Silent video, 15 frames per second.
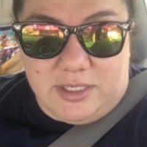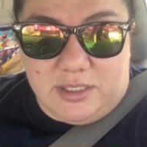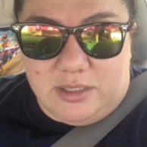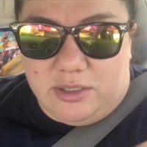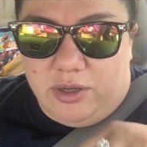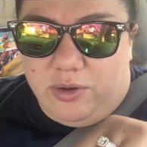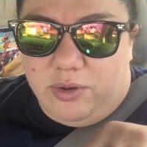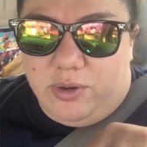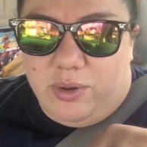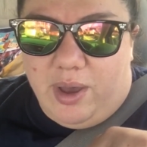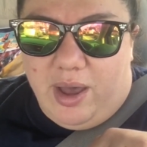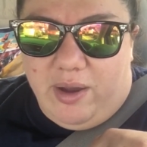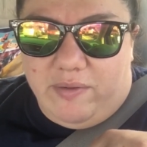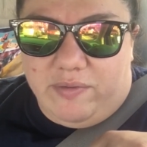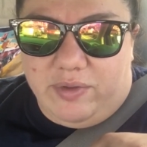So you
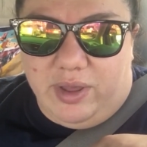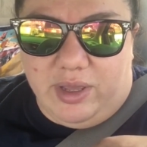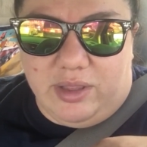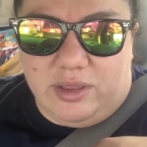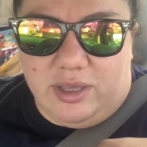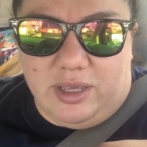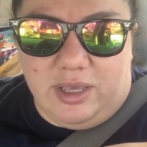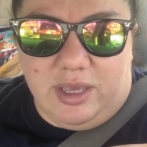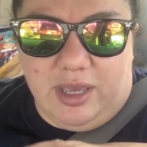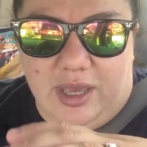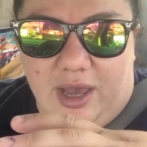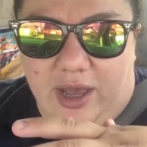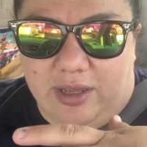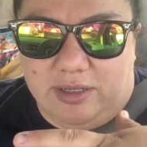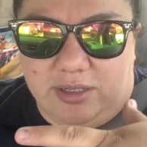have like the
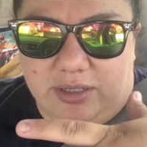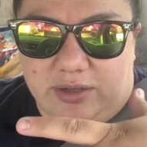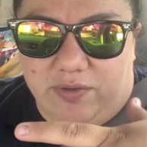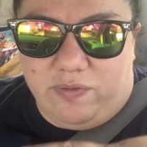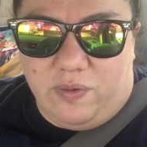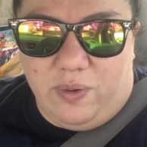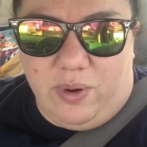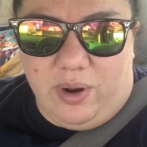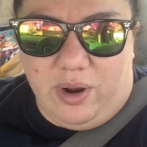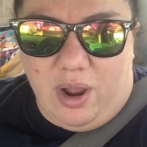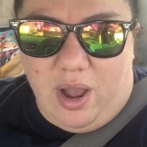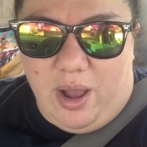kiosks for